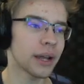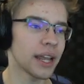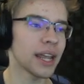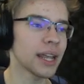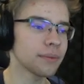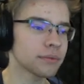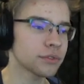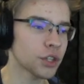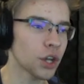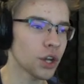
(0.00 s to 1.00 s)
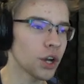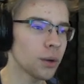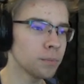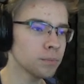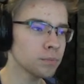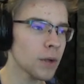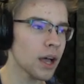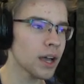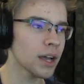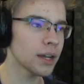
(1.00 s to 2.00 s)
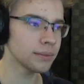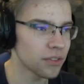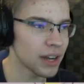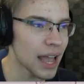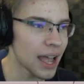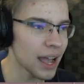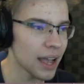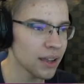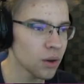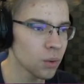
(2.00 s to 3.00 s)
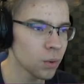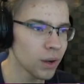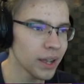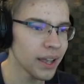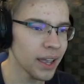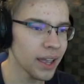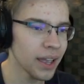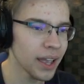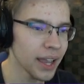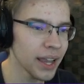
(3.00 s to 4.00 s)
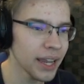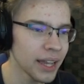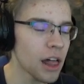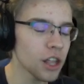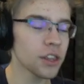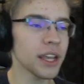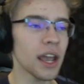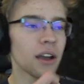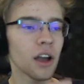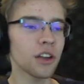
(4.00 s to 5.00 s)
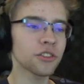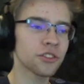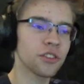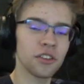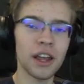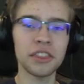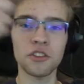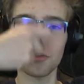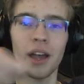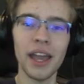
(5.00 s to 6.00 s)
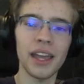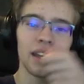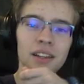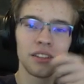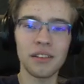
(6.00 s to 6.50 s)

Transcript: Three, two, one. Fly away. Follow the arrows. Right this way.